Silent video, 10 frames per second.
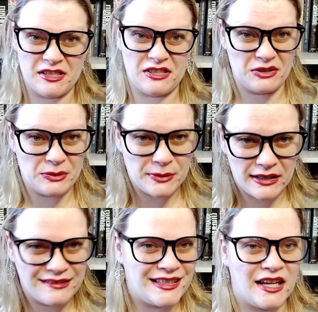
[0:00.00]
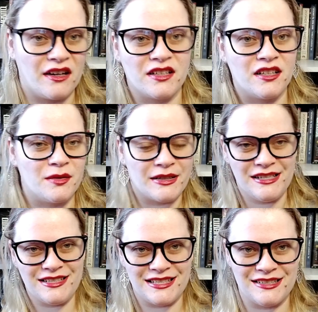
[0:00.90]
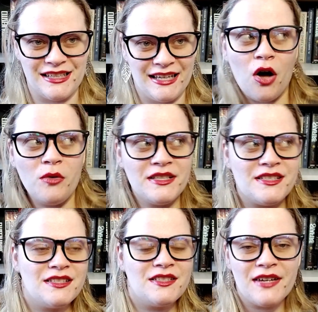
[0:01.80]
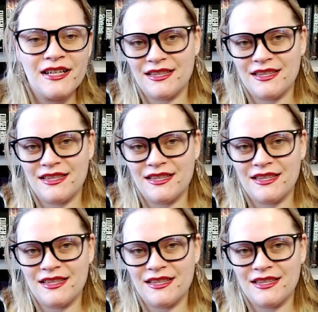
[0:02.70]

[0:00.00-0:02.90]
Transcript: Sue kind of character where he's just like, oh, is those the great